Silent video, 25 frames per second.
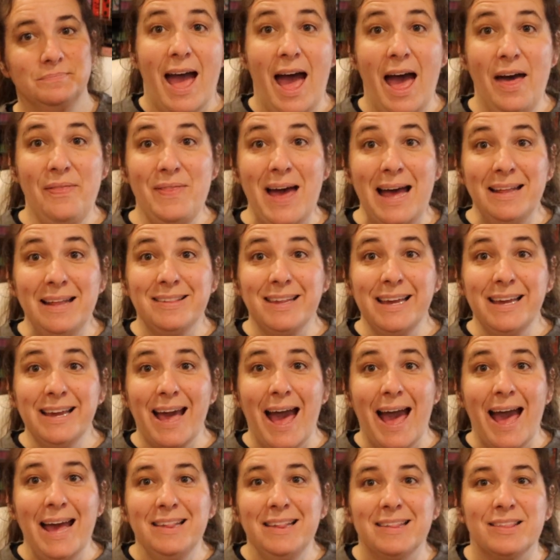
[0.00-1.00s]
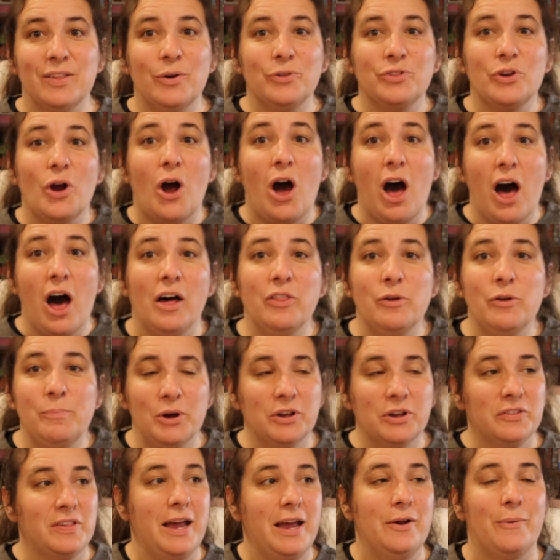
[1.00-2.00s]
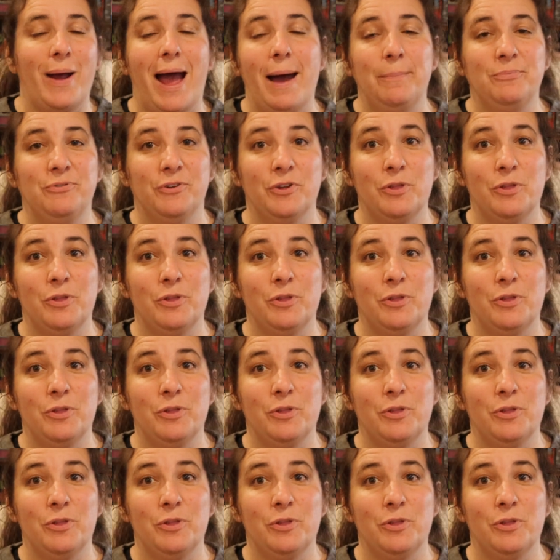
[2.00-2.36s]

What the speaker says: And that's it, guys. Those are all the books I grabbed